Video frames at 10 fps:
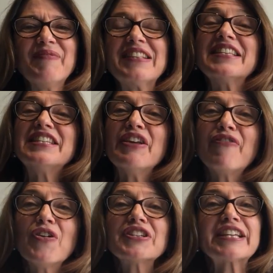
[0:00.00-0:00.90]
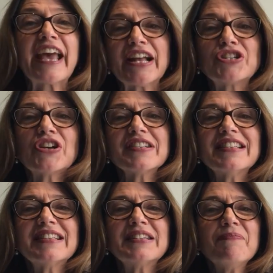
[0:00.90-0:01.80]
It's a default catch-all
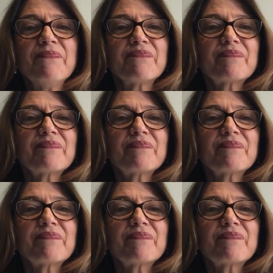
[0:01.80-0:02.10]
system.